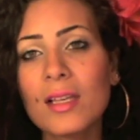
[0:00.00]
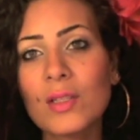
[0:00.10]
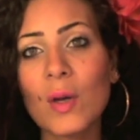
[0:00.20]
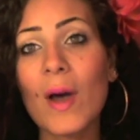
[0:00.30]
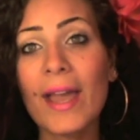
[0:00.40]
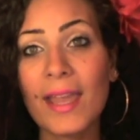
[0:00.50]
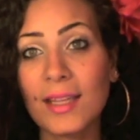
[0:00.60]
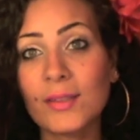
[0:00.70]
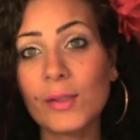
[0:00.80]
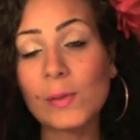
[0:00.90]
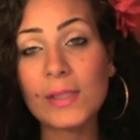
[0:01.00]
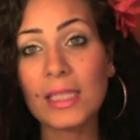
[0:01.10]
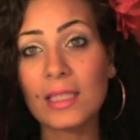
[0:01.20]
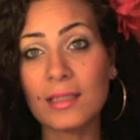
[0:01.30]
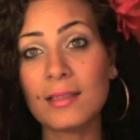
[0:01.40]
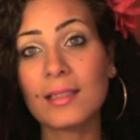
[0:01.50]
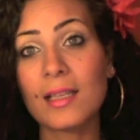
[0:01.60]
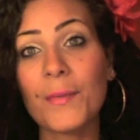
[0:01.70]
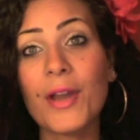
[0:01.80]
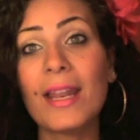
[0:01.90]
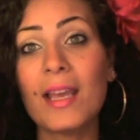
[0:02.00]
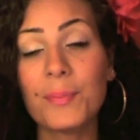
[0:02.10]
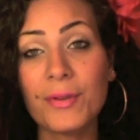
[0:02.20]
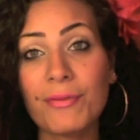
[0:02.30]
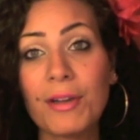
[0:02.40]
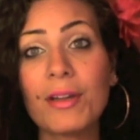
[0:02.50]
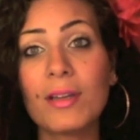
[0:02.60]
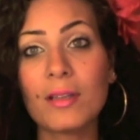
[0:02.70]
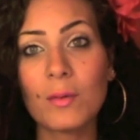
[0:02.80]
So I hate to use heat in the summer and I prefer,